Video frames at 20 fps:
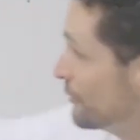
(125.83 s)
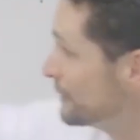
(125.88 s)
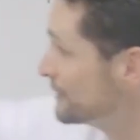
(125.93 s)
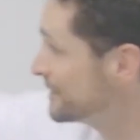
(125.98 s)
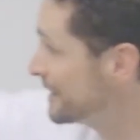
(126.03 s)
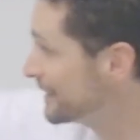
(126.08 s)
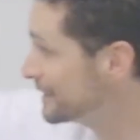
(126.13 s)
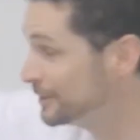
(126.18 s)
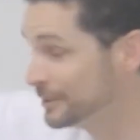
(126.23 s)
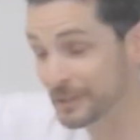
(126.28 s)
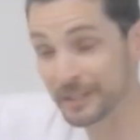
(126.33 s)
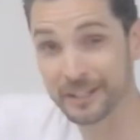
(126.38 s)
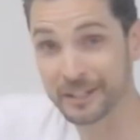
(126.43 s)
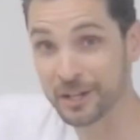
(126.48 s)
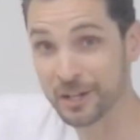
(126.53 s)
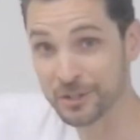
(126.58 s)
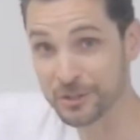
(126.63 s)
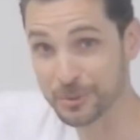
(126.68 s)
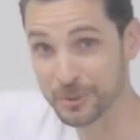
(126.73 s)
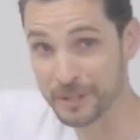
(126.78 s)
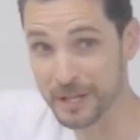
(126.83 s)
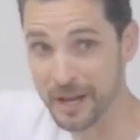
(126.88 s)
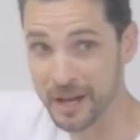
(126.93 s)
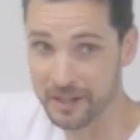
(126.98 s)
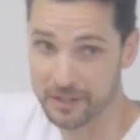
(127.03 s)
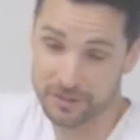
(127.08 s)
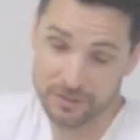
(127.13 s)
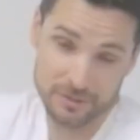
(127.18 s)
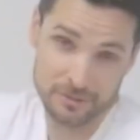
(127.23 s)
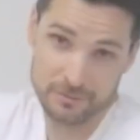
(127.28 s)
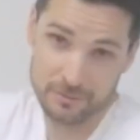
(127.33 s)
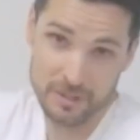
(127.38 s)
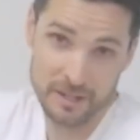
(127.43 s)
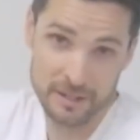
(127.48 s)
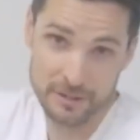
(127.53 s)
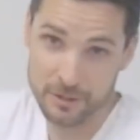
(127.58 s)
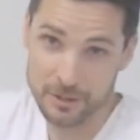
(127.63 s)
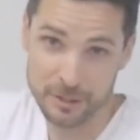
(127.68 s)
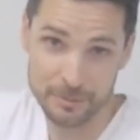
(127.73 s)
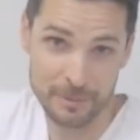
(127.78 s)
if we take a look at country X,
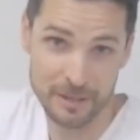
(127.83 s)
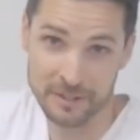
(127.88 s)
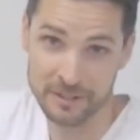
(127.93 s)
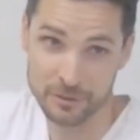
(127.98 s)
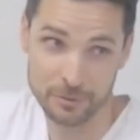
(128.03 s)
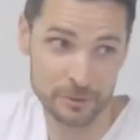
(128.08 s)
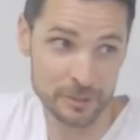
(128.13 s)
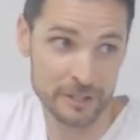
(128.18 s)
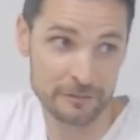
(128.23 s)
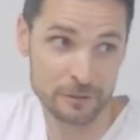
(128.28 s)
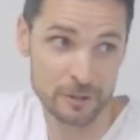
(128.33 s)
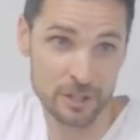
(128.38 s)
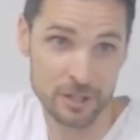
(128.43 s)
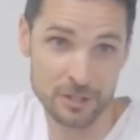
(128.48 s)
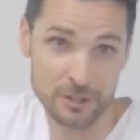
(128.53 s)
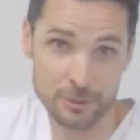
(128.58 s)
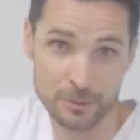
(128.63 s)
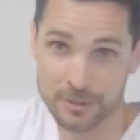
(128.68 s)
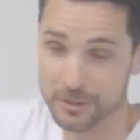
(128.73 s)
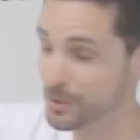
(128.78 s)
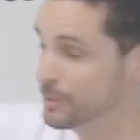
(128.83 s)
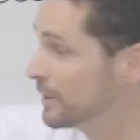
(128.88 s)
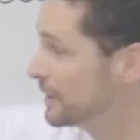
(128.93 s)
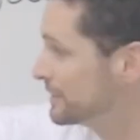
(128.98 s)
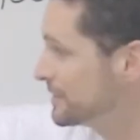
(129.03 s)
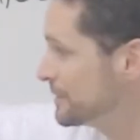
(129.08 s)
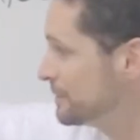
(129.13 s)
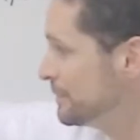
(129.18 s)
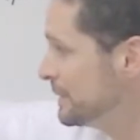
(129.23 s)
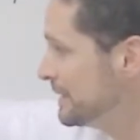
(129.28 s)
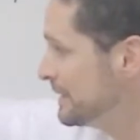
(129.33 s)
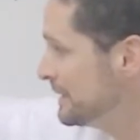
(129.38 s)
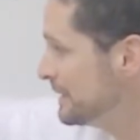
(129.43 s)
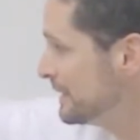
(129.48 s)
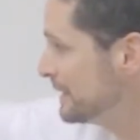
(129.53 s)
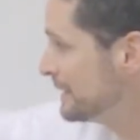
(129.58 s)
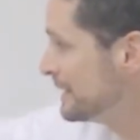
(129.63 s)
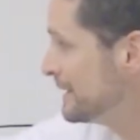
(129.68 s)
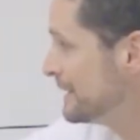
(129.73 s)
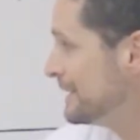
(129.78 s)
right, you can make this whatever country you want to be.
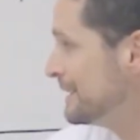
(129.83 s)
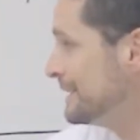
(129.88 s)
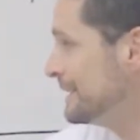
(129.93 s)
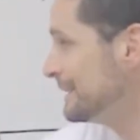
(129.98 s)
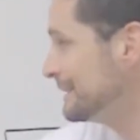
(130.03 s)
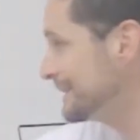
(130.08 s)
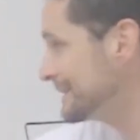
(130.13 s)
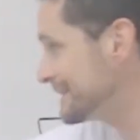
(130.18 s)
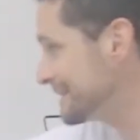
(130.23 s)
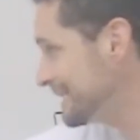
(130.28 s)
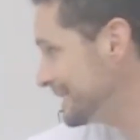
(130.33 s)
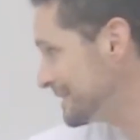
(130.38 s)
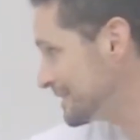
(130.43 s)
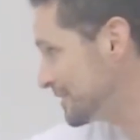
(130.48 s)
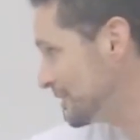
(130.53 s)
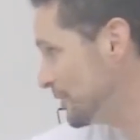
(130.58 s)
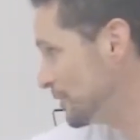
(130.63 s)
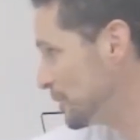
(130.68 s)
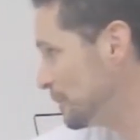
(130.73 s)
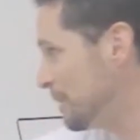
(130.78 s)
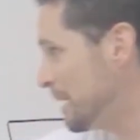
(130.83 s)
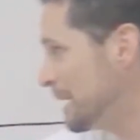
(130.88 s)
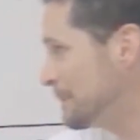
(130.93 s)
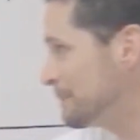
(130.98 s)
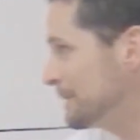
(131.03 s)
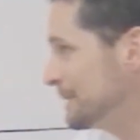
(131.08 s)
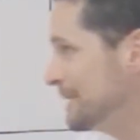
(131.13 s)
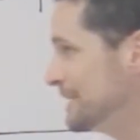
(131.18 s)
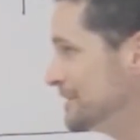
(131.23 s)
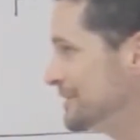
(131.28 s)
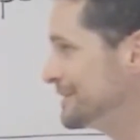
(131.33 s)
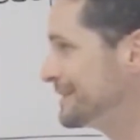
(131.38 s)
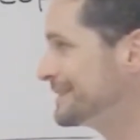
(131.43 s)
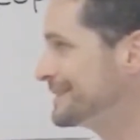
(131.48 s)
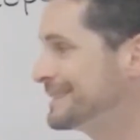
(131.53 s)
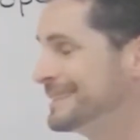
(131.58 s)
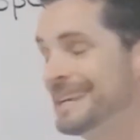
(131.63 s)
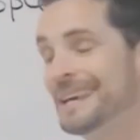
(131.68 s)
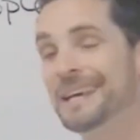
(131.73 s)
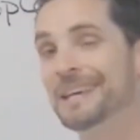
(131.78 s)
Let's say the total population is
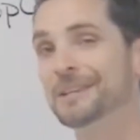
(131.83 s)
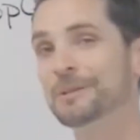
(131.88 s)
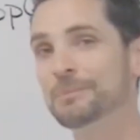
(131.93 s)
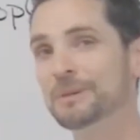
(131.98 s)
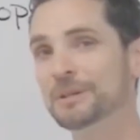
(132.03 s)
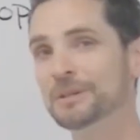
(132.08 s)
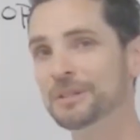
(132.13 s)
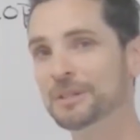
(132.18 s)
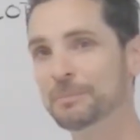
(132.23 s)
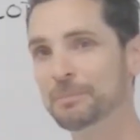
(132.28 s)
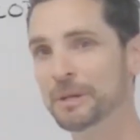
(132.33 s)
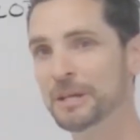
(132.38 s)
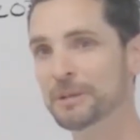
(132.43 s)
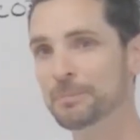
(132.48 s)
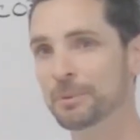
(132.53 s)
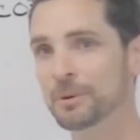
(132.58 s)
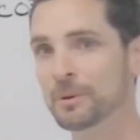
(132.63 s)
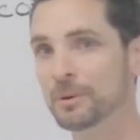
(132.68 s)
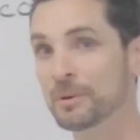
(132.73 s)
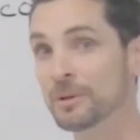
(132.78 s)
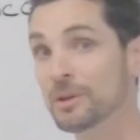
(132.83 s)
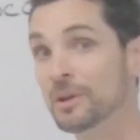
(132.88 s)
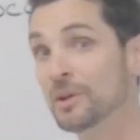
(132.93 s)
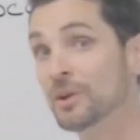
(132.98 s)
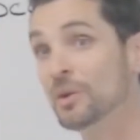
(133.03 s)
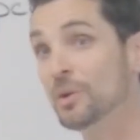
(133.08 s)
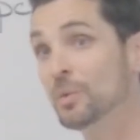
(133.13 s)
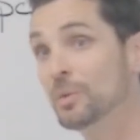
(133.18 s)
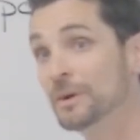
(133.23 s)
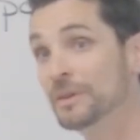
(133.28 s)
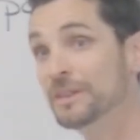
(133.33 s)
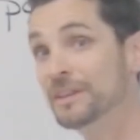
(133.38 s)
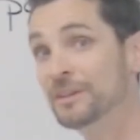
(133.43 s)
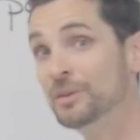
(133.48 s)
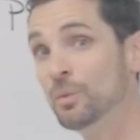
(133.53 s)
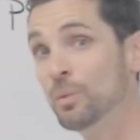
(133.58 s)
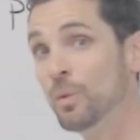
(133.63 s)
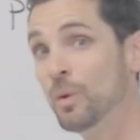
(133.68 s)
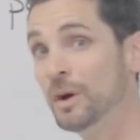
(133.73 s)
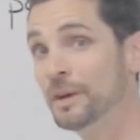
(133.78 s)
10 million people.
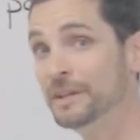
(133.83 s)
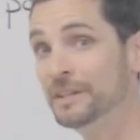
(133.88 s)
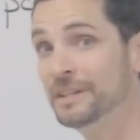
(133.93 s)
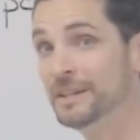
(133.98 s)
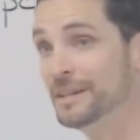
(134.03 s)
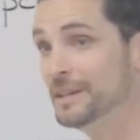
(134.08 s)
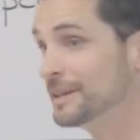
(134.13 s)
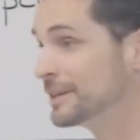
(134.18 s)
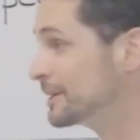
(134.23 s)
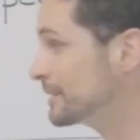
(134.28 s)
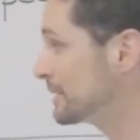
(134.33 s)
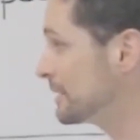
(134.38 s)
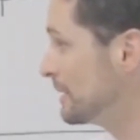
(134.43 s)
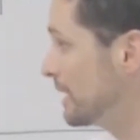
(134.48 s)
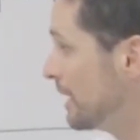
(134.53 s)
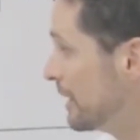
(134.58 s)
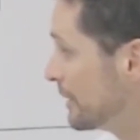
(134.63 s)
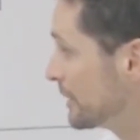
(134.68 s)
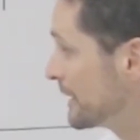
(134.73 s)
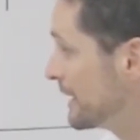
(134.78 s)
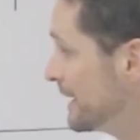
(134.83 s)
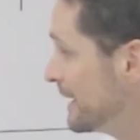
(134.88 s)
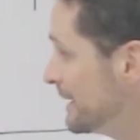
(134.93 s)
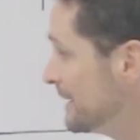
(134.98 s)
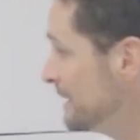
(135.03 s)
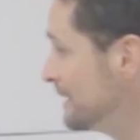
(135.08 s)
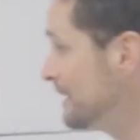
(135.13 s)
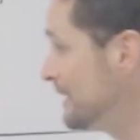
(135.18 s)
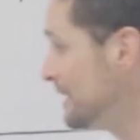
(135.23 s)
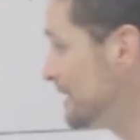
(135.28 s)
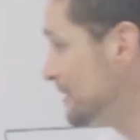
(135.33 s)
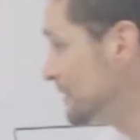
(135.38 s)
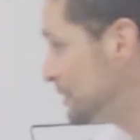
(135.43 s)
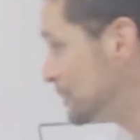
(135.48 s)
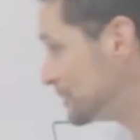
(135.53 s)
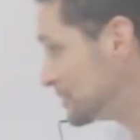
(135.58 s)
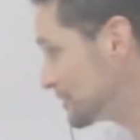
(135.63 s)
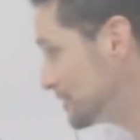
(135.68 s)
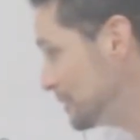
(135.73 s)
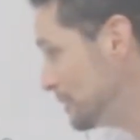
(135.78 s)
Within 1 year, okay, there
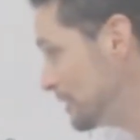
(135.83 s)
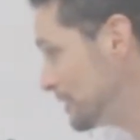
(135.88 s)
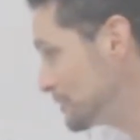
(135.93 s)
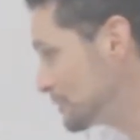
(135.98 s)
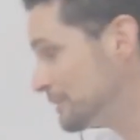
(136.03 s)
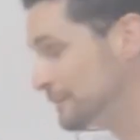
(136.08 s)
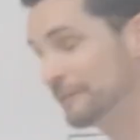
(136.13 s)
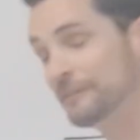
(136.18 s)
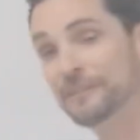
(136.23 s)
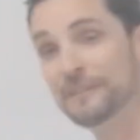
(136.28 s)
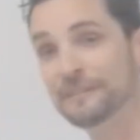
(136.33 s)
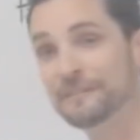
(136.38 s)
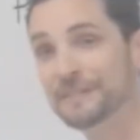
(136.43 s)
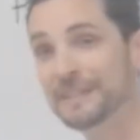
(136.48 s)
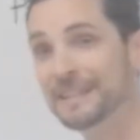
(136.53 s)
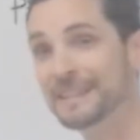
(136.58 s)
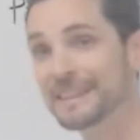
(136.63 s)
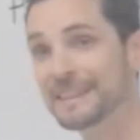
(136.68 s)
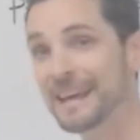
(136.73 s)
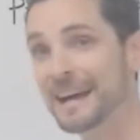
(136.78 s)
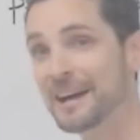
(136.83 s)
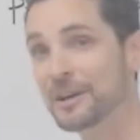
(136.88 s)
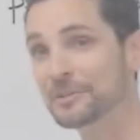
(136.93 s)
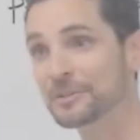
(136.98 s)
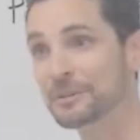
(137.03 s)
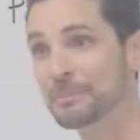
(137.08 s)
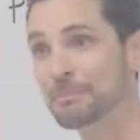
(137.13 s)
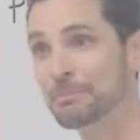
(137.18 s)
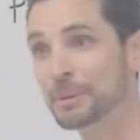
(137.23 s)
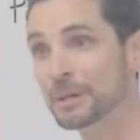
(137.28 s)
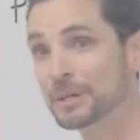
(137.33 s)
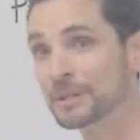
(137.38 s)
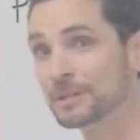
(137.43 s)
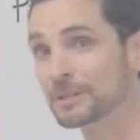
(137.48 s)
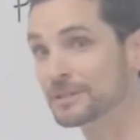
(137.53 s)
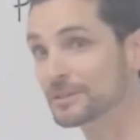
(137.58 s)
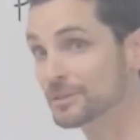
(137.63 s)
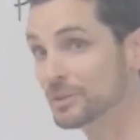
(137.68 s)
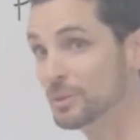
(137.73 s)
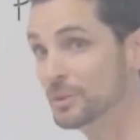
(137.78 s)
is 250,000
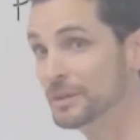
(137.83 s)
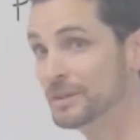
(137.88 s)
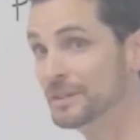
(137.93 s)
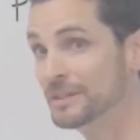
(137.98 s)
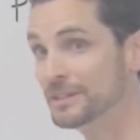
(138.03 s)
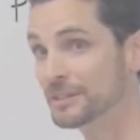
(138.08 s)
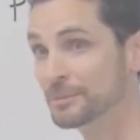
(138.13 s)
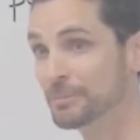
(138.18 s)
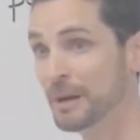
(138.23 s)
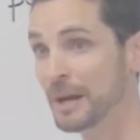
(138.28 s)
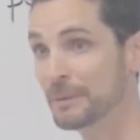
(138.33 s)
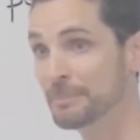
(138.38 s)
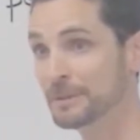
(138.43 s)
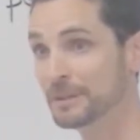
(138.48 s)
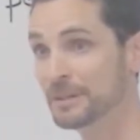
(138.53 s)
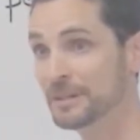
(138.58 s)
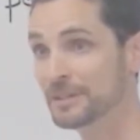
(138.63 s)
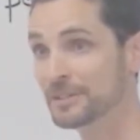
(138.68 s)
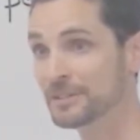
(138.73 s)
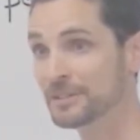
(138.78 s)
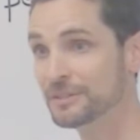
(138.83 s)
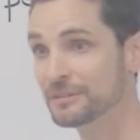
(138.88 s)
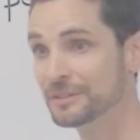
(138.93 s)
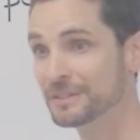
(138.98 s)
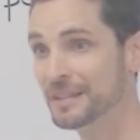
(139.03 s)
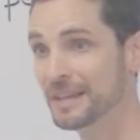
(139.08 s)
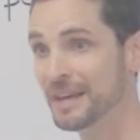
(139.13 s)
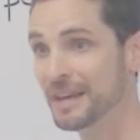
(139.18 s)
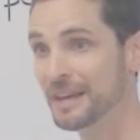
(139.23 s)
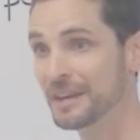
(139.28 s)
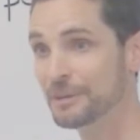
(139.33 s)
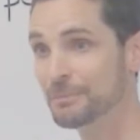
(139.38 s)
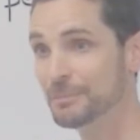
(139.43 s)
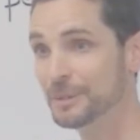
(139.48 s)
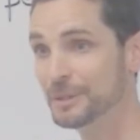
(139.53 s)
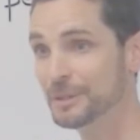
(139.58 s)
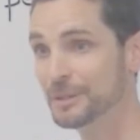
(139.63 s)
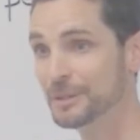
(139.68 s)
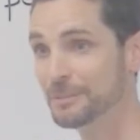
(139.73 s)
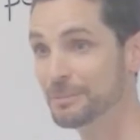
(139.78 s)
births within this population of 10
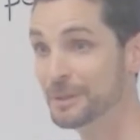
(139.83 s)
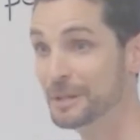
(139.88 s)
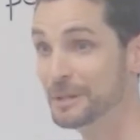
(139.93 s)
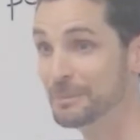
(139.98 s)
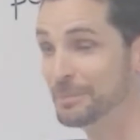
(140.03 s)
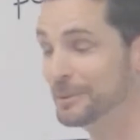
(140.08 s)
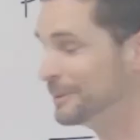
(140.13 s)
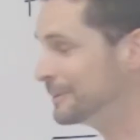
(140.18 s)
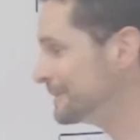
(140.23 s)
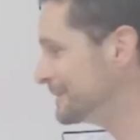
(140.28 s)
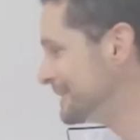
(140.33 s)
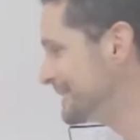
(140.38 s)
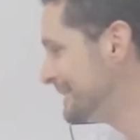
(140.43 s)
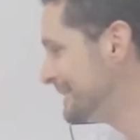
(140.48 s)
million people.